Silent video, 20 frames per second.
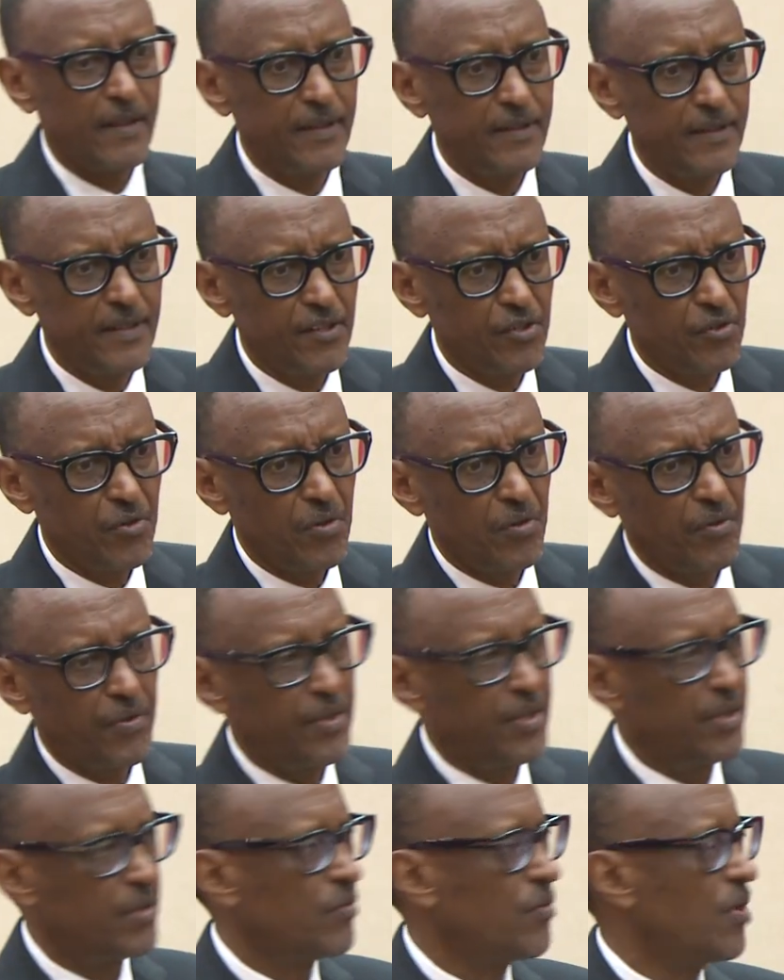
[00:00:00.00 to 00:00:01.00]
this sort of
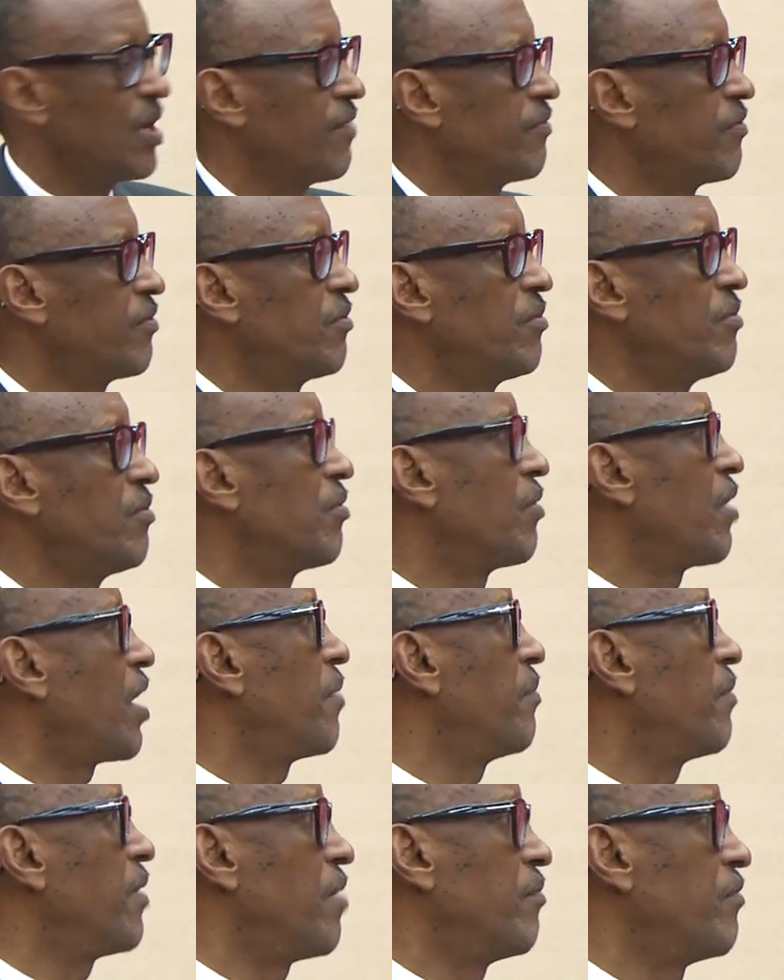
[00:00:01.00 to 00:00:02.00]
thing we have to do,
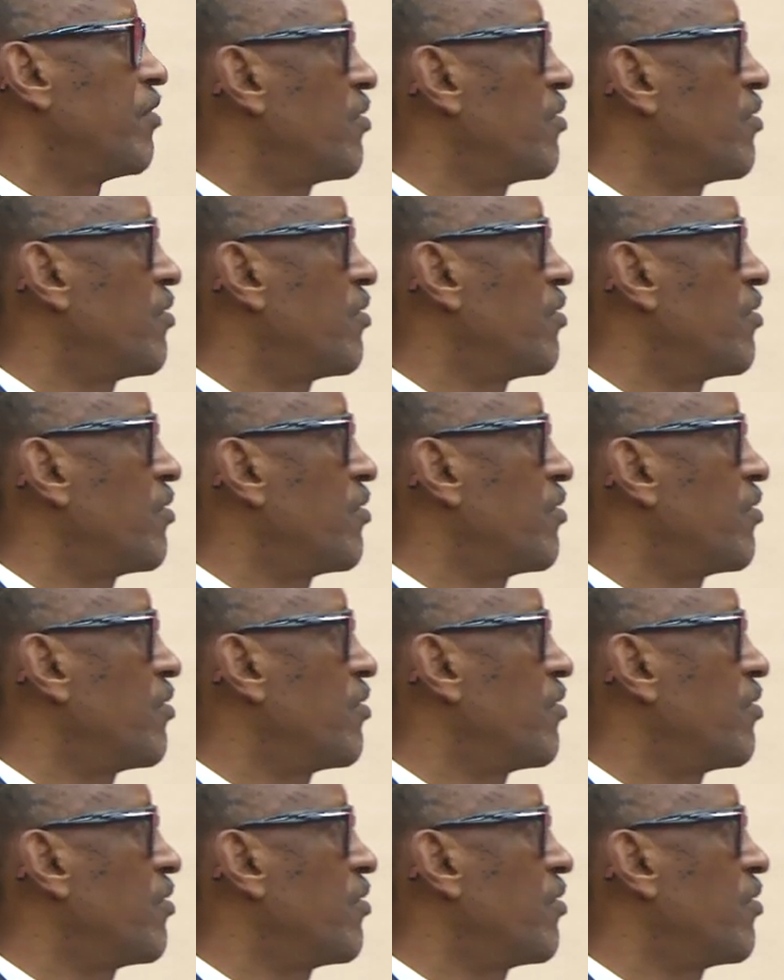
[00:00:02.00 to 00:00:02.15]
I'm